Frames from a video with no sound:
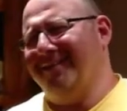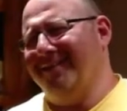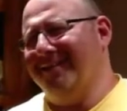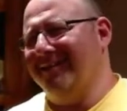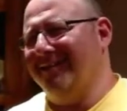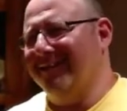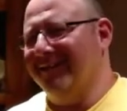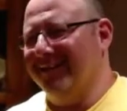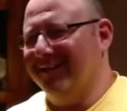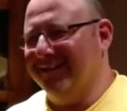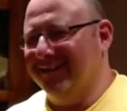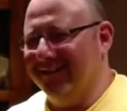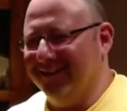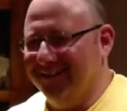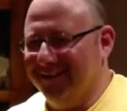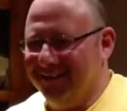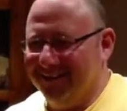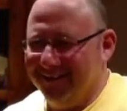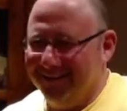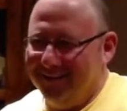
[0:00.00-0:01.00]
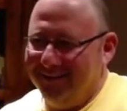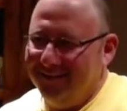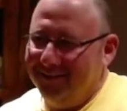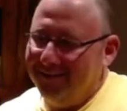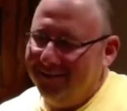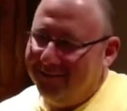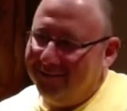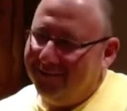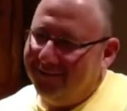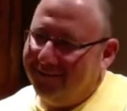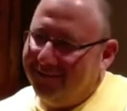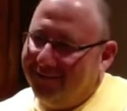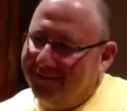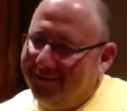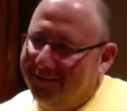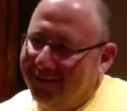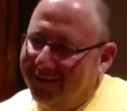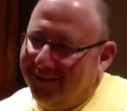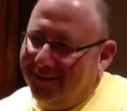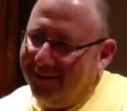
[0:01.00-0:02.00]
But they assume that
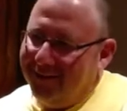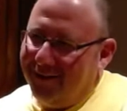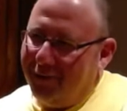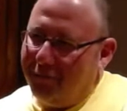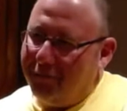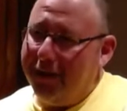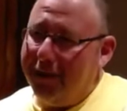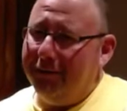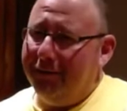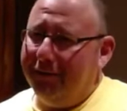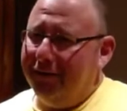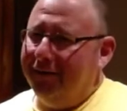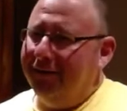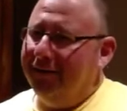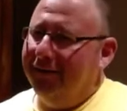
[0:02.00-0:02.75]
you want to know the